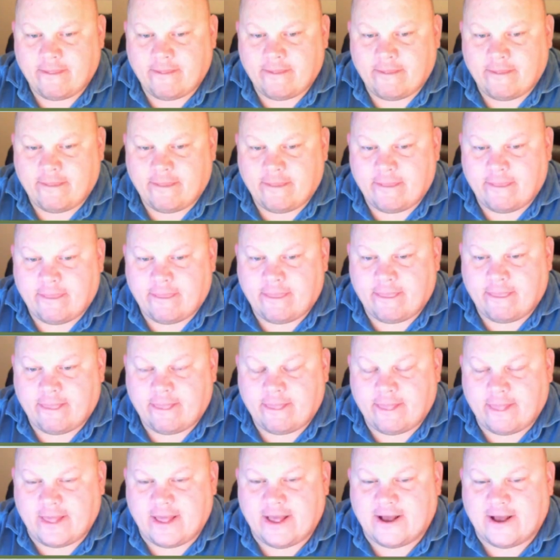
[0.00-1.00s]
hard.
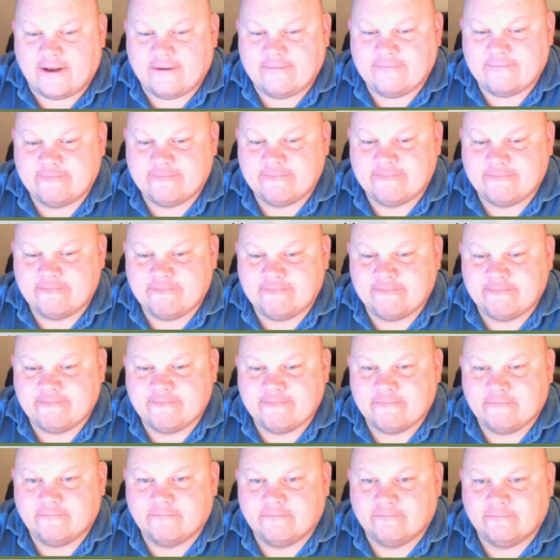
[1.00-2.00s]
Yeah.
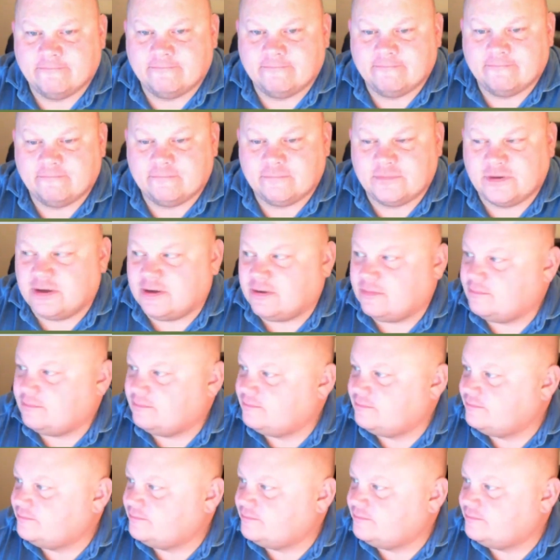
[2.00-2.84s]
Um, yeah.